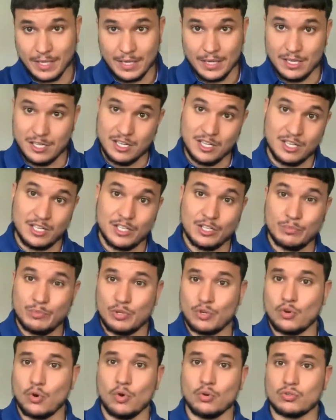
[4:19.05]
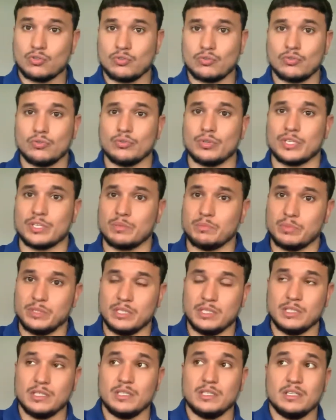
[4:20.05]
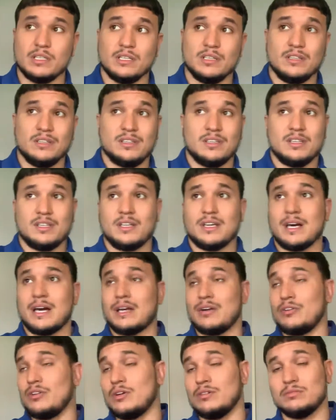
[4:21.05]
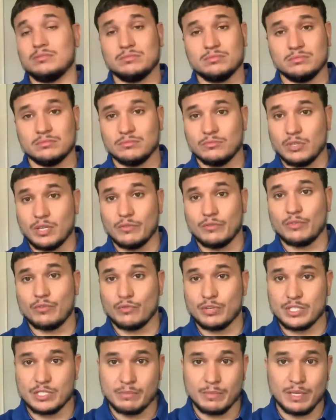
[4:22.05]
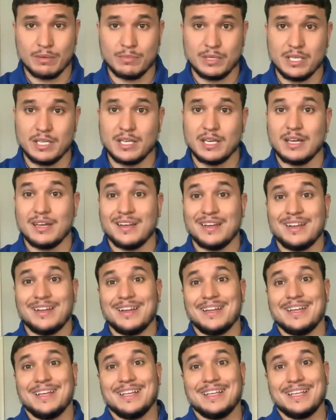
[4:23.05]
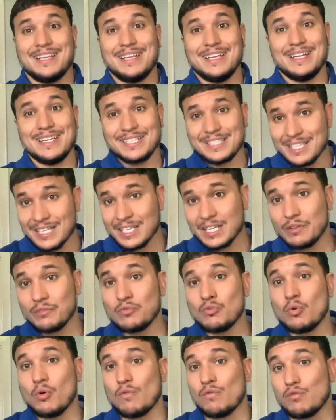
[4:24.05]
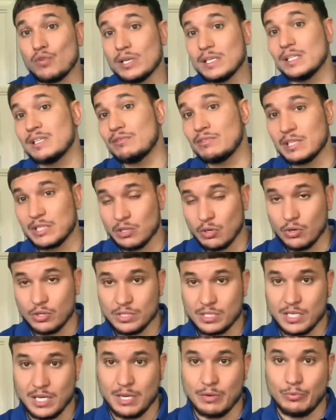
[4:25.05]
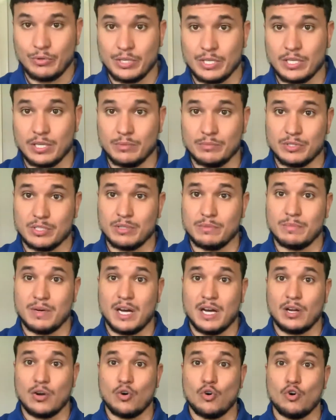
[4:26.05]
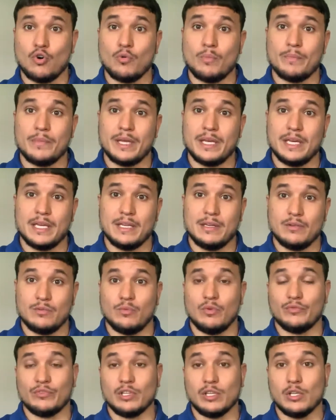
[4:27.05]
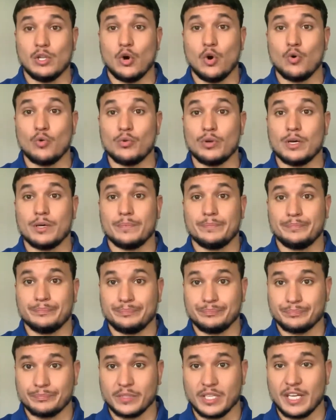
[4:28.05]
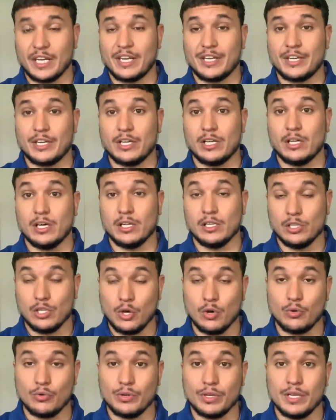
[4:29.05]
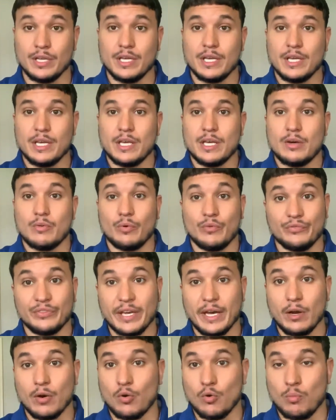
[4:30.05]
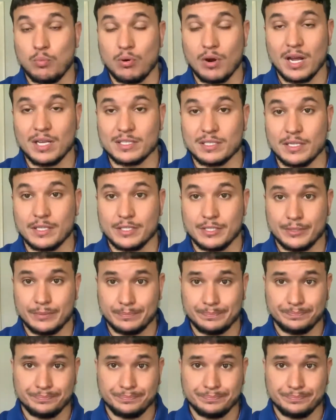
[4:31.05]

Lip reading: It could be cultural, it could be, I don't know, whatever the reason may be. And it's going to give you a really hard time when it comes to buying a home, and with the loan, getting a loan with that whole process.